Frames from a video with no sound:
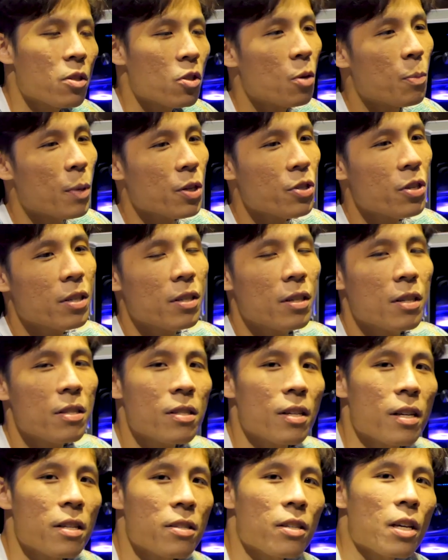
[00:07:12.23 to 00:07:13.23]
So Martiangear
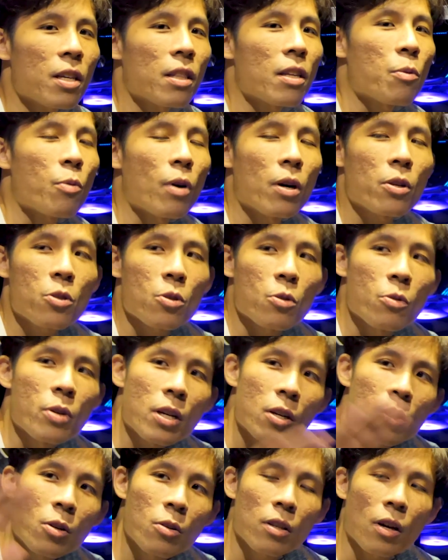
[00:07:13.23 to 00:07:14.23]
says that they want to
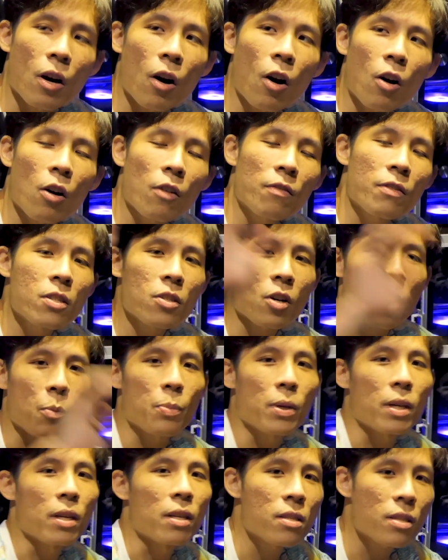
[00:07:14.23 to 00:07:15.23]
include all of this
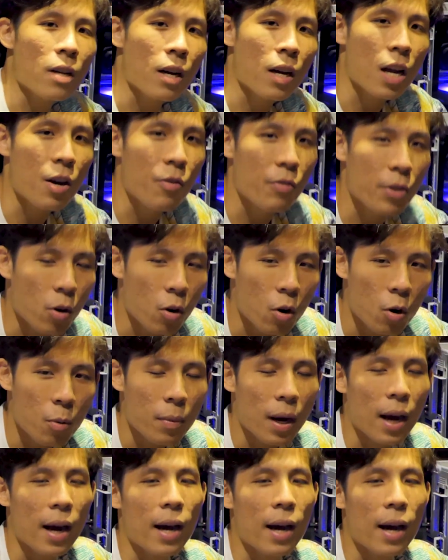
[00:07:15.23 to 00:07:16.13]
cockpit inside every home.